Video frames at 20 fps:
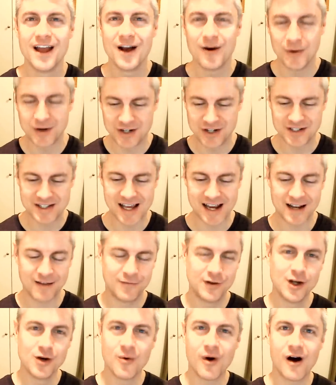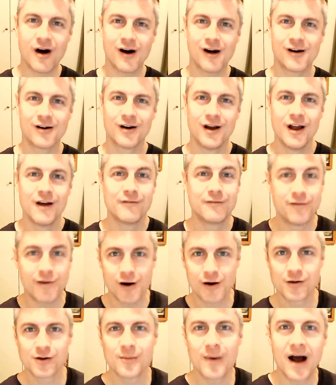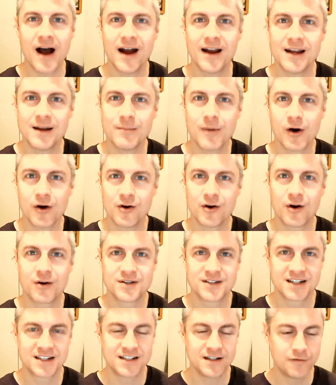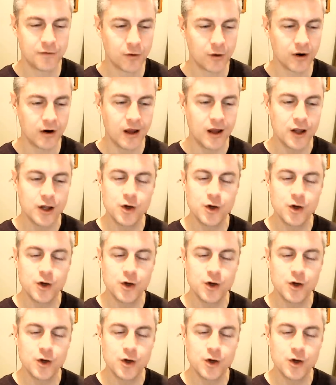which is that if you are farther behind in Mario Kart sixty-four,